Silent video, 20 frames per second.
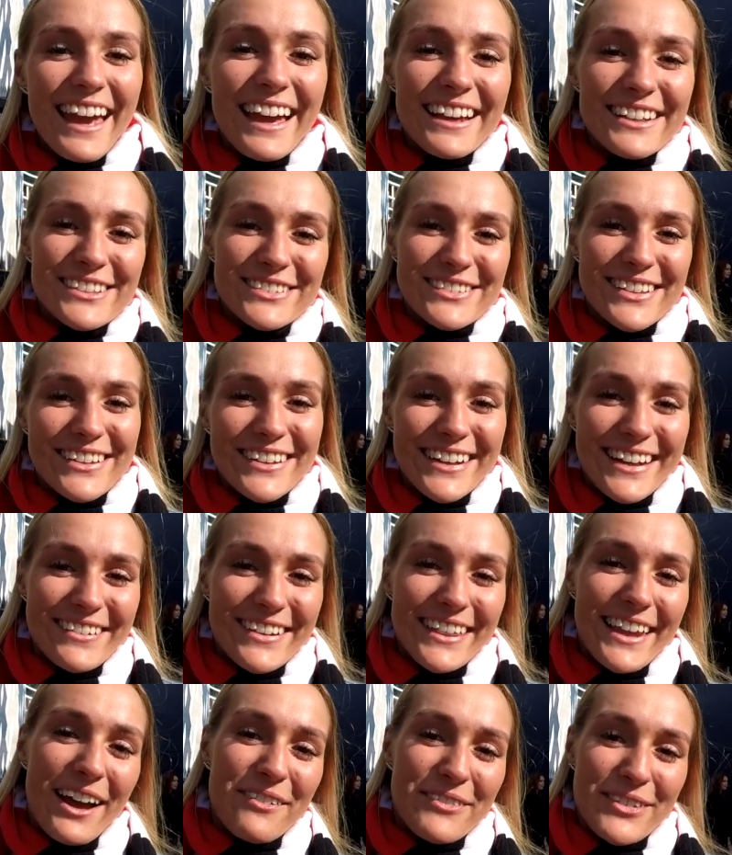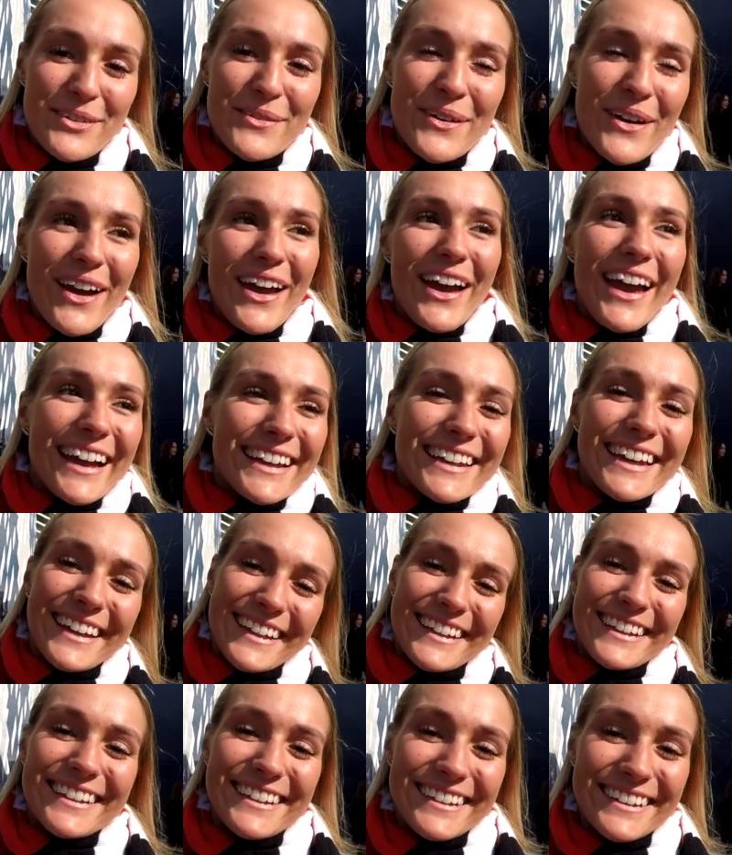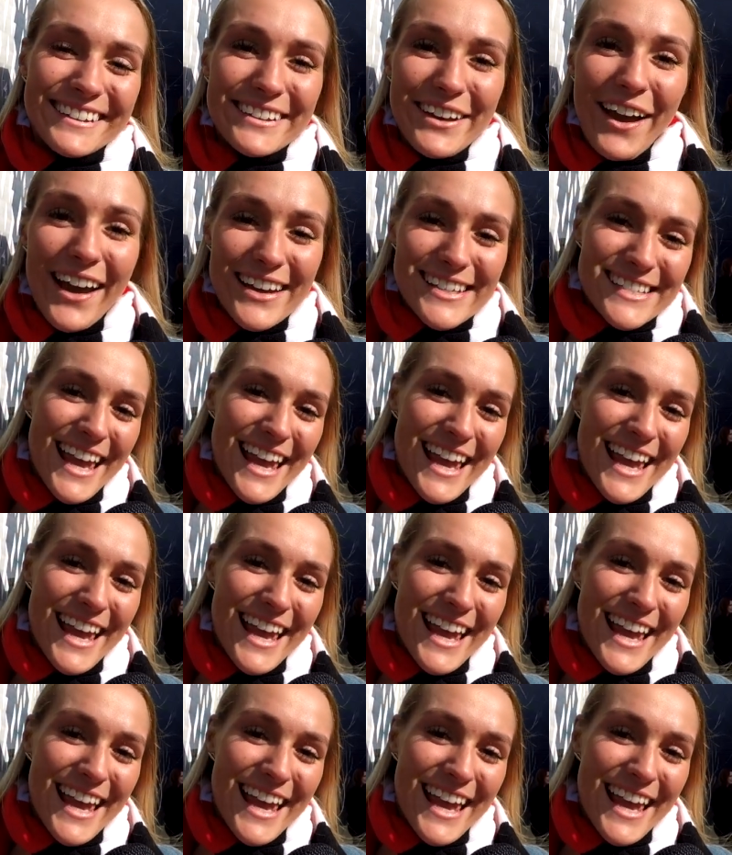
Thanks, Rooey. We love your work. Go